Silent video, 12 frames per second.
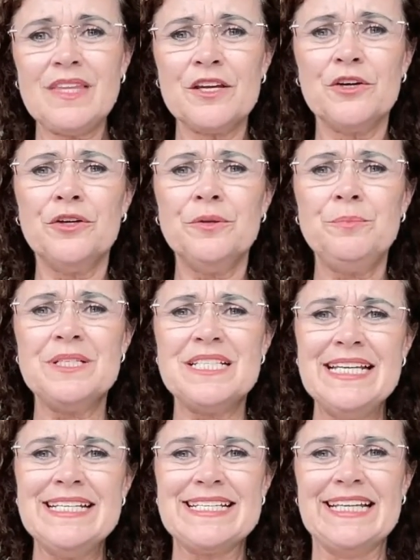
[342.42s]
could
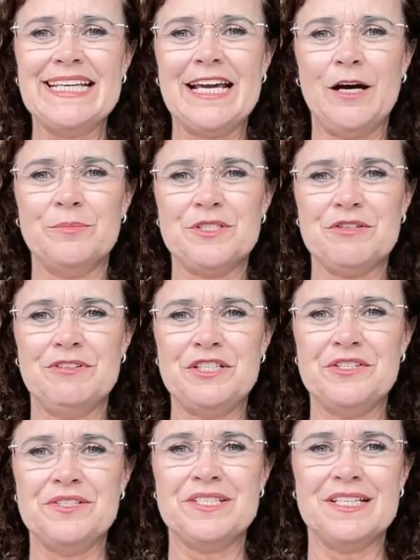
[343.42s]
potentially help to
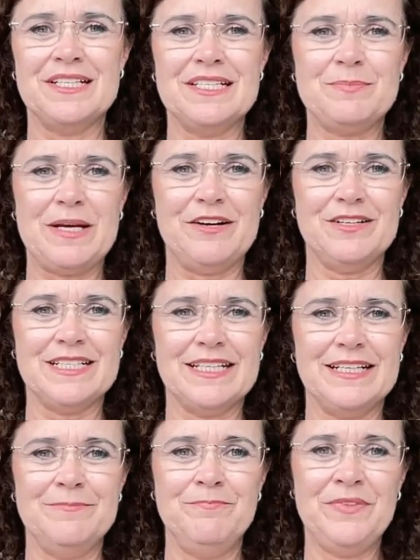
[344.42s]
reduce the disparity.